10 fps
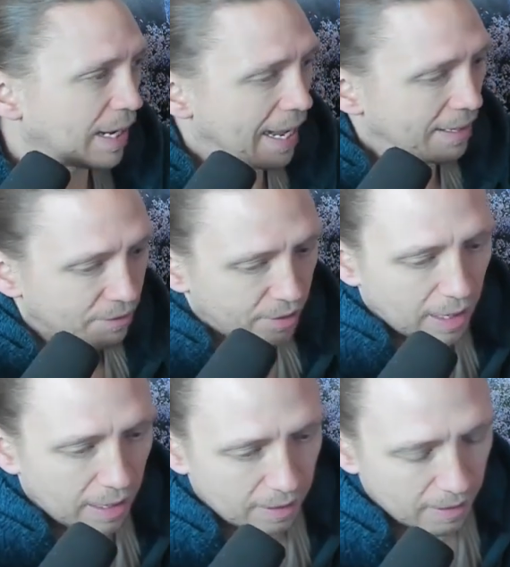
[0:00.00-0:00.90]
And,
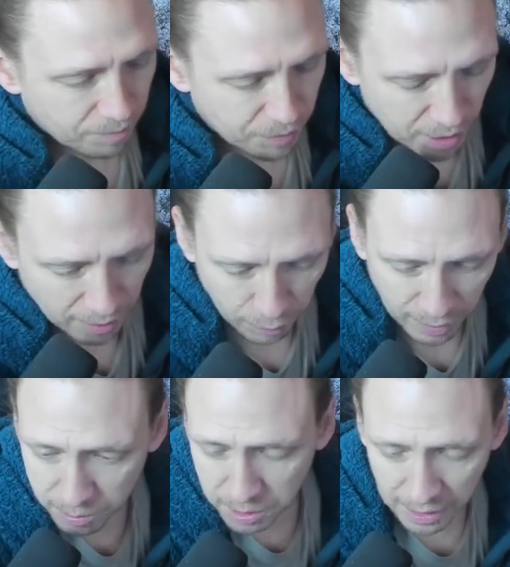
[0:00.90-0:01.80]
you know, if you
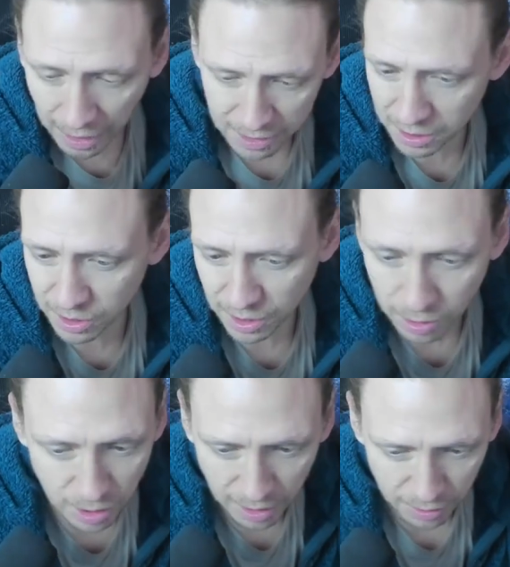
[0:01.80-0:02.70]
think it was a Nazi
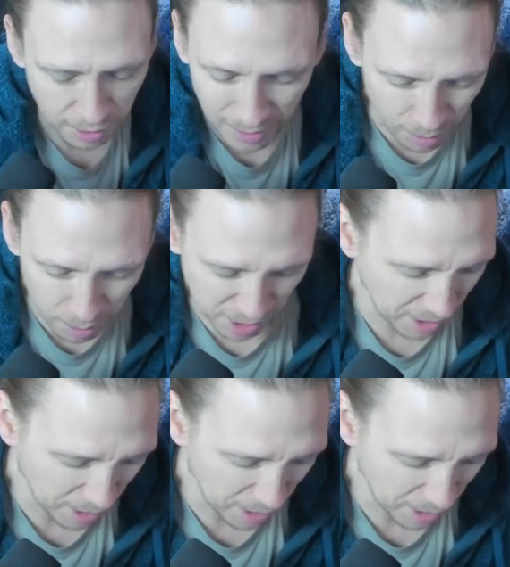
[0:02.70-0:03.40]
salute, you know, you're losing your